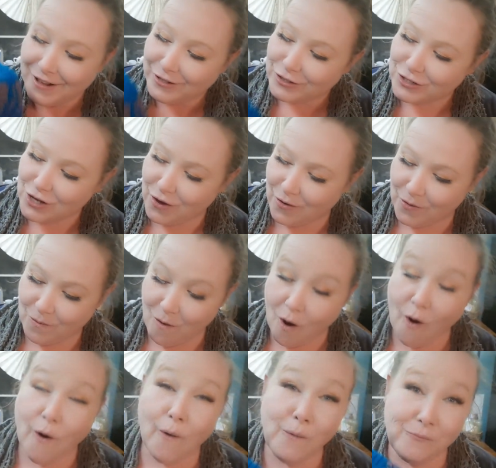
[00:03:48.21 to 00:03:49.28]
so
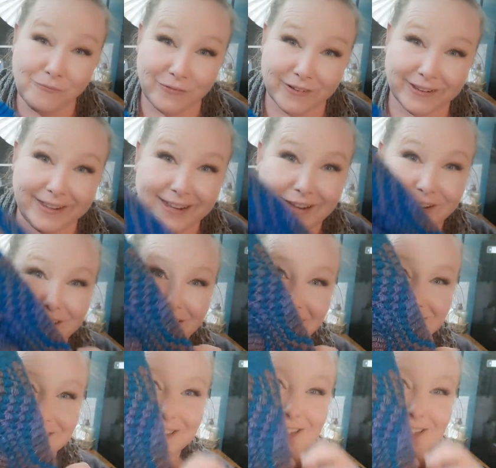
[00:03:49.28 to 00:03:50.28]
hopefully you guys